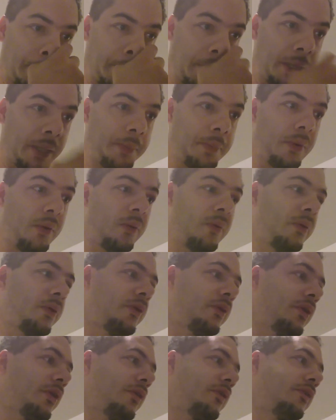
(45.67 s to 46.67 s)
people
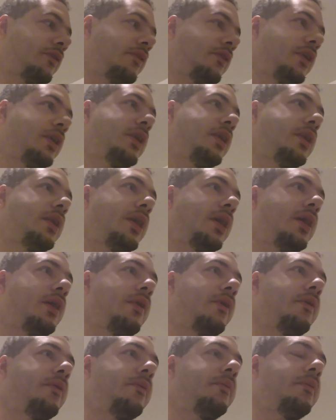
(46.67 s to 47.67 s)
was sitting
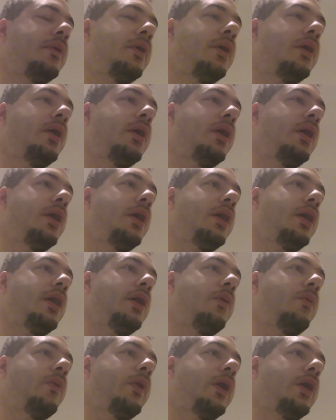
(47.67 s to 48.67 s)
down,
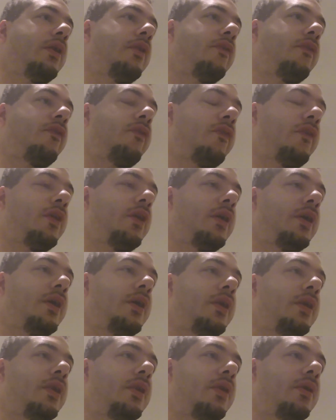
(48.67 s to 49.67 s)
and way in the
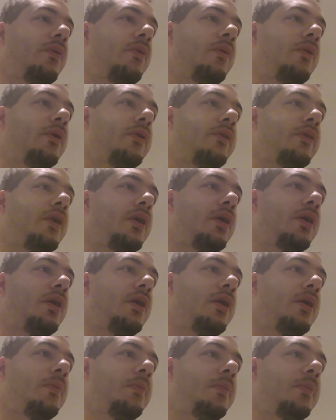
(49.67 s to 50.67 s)
front was
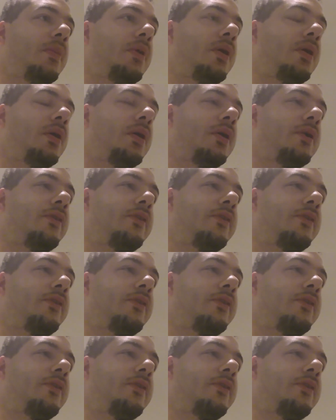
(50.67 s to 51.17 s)
a